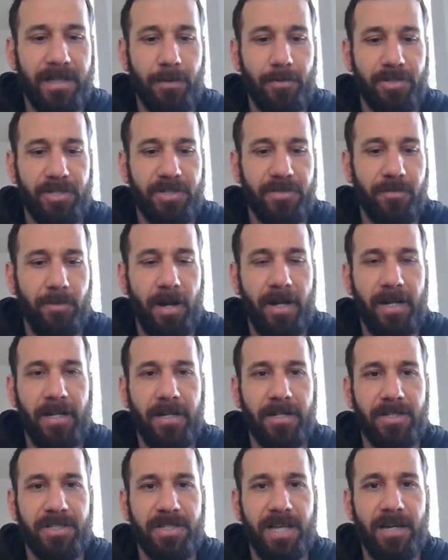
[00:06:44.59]
They were ready
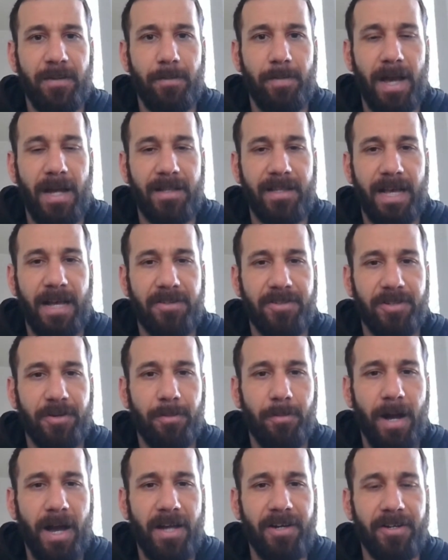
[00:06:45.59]
to send him back down to the
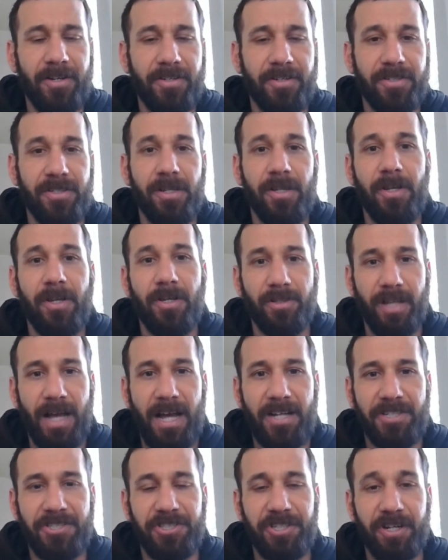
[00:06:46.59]
minors
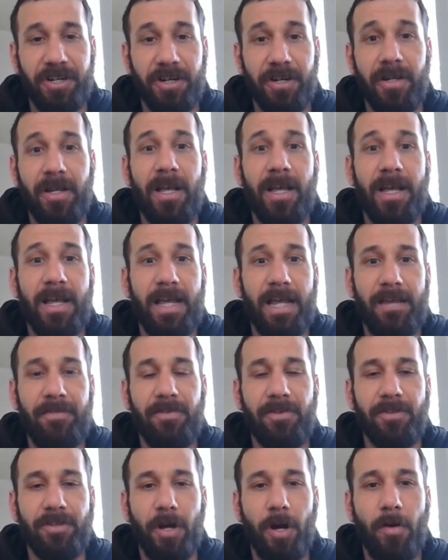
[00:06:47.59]
last year,
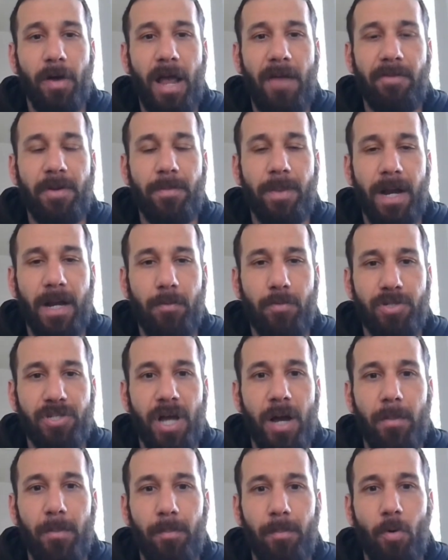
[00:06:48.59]
even though everybody was
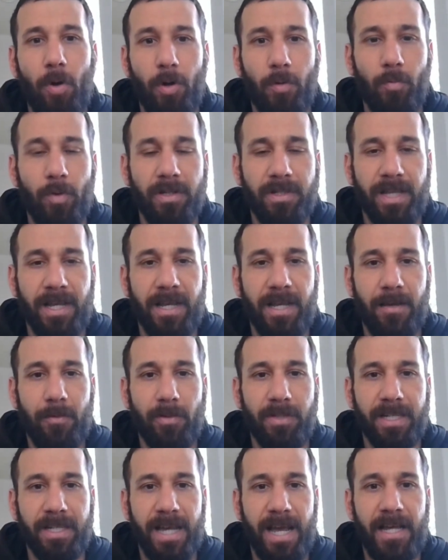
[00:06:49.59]
on board when the
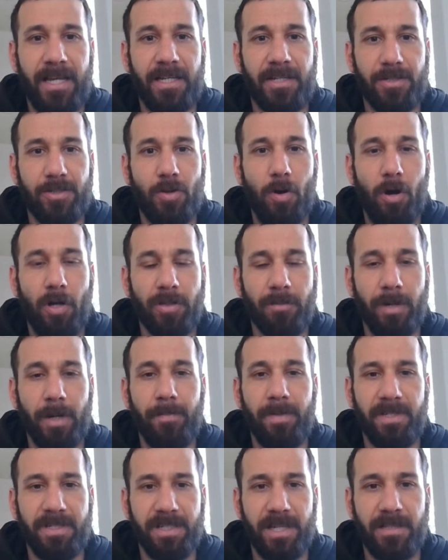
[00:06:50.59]
Yankees called him
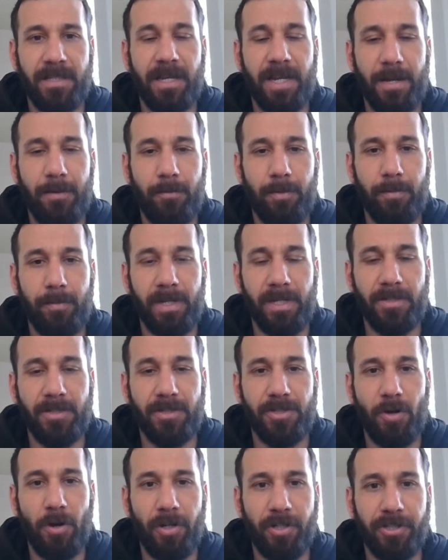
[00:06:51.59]
up and said that he would be the
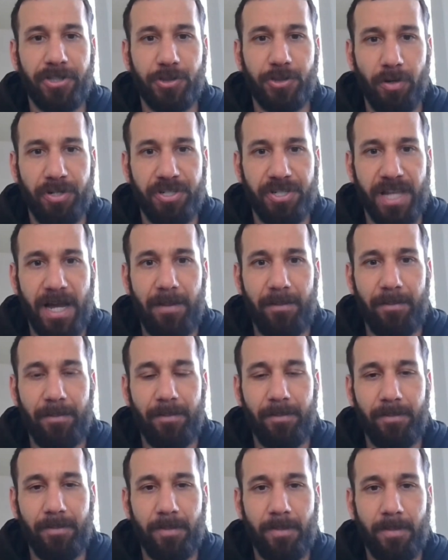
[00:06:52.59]
starting shortstop.
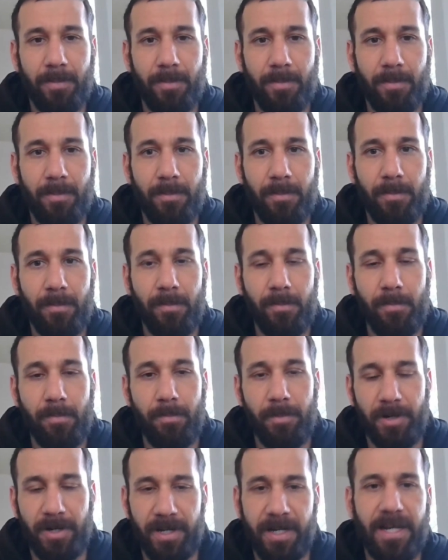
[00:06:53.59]

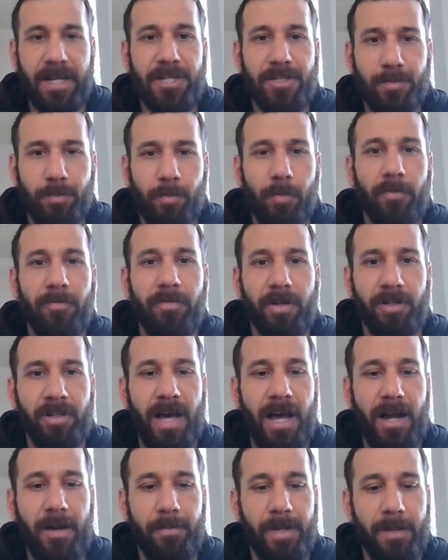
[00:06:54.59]
But he's proven a
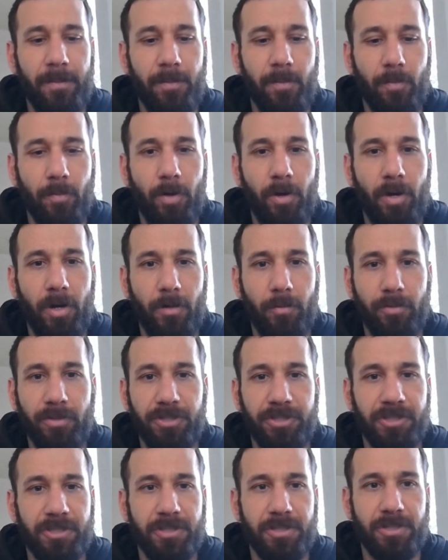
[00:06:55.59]
lot of people wrong,
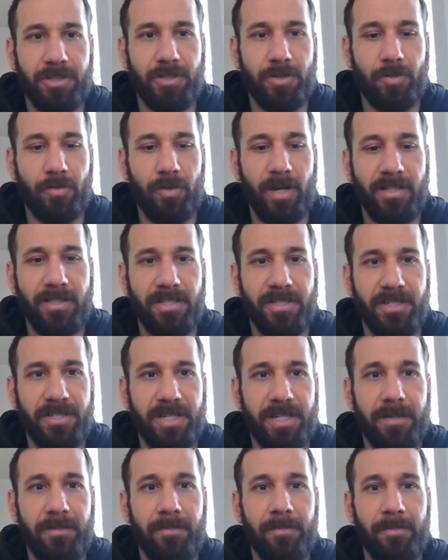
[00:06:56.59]
which is great to
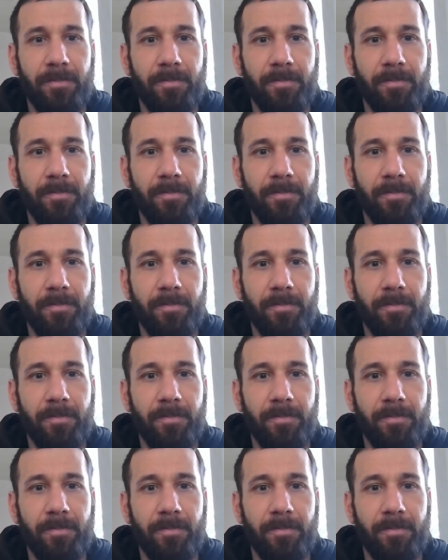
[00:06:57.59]
see.